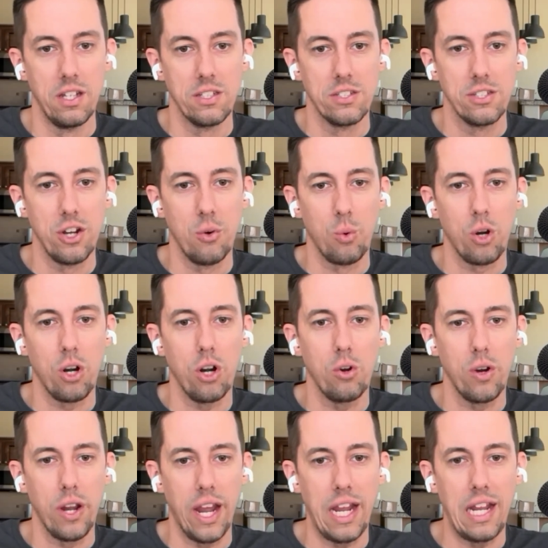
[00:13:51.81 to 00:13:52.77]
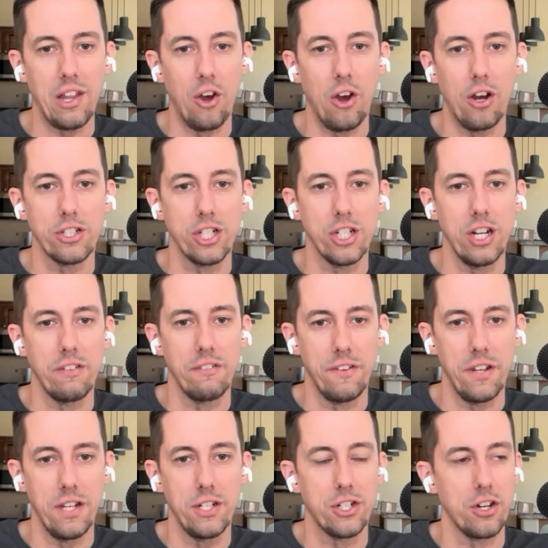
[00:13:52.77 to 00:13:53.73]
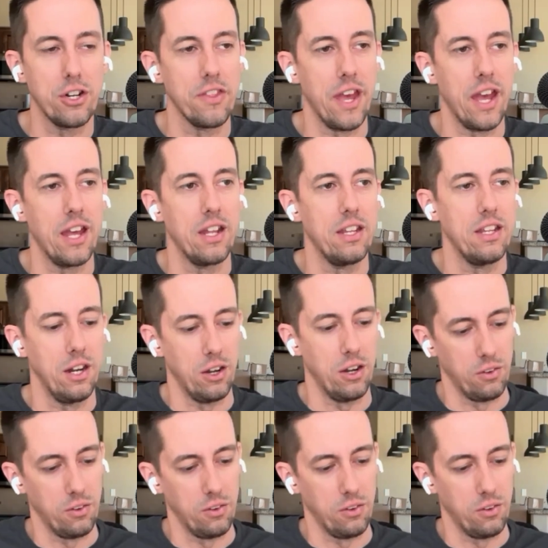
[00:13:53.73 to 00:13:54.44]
So we're okay launching a feature that, we